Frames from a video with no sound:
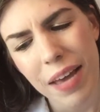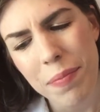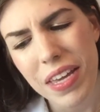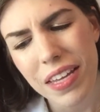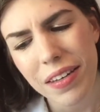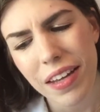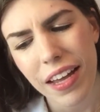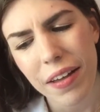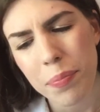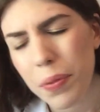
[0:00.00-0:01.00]
mean,
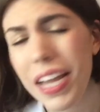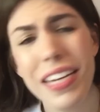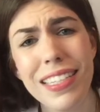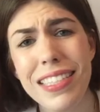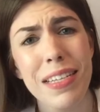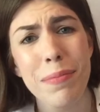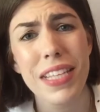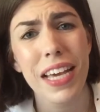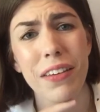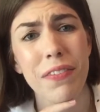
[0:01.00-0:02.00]
Brandon seems
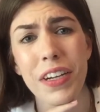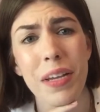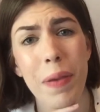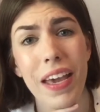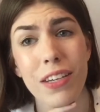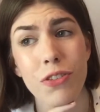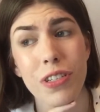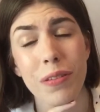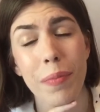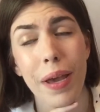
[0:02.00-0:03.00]
like a very
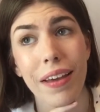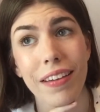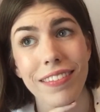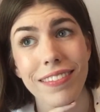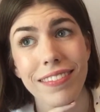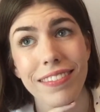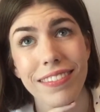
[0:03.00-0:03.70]
patient man.